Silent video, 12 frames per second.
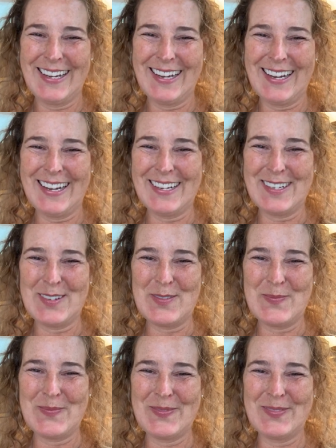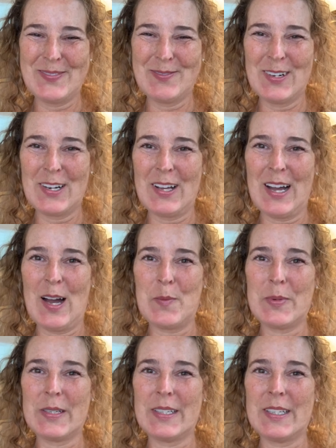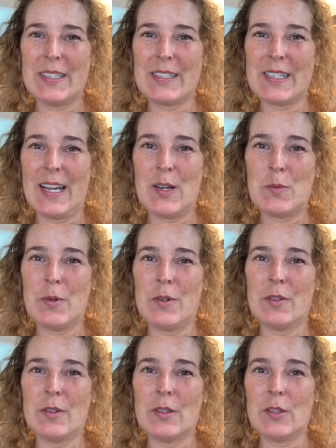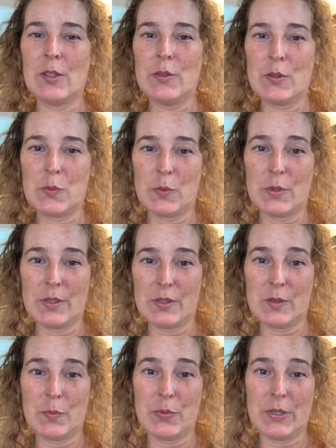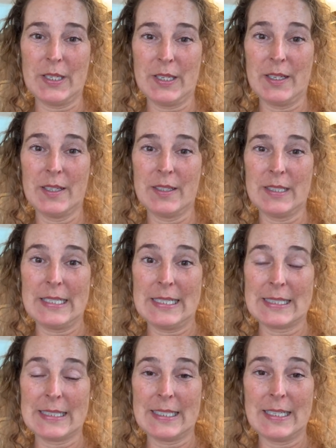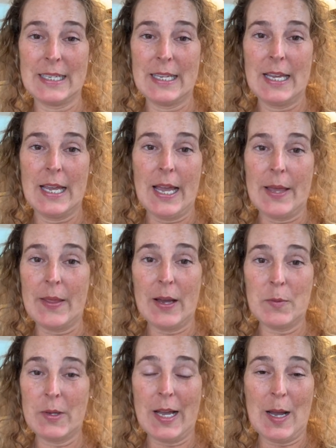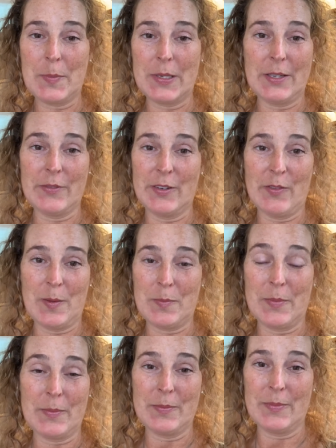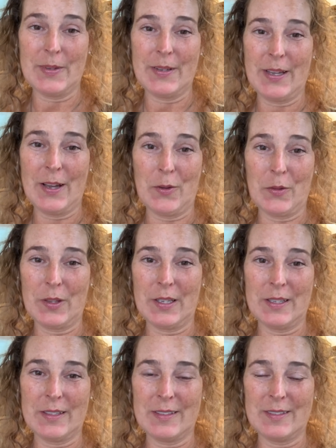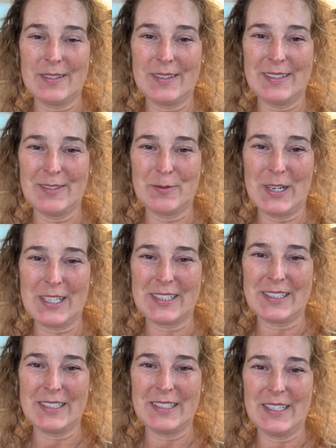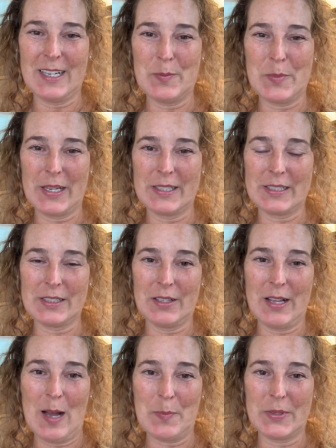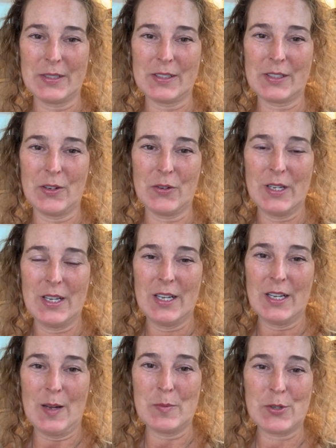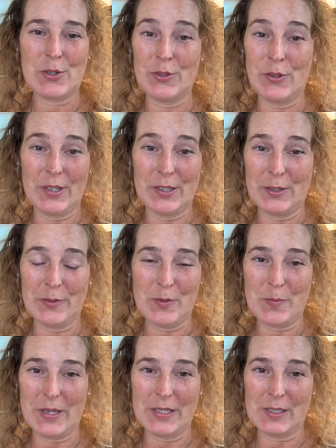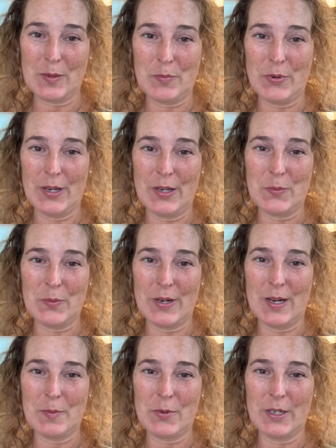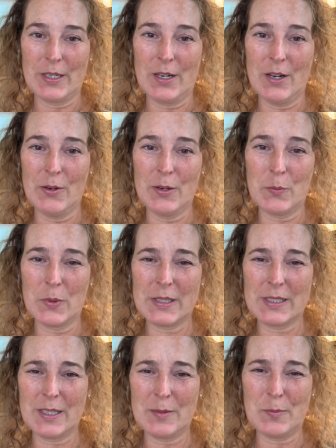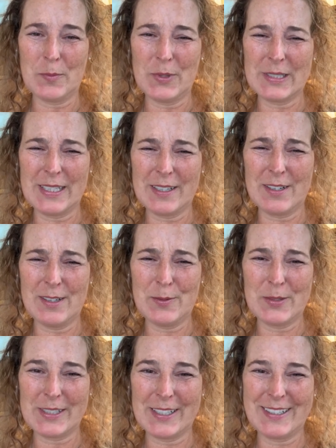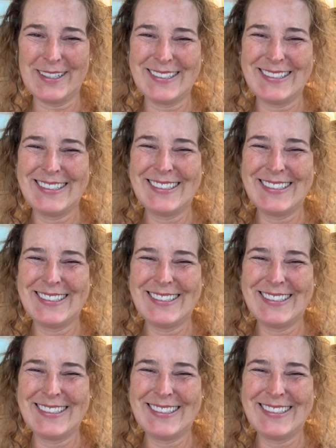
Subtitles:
what'll happen is I will lose words pretty easily. And that will happen even if I'm healthy and rested. It can still happen. So I'm sure you'll hear it from me at some point where I'm going, oh, and what's that called? What's that called?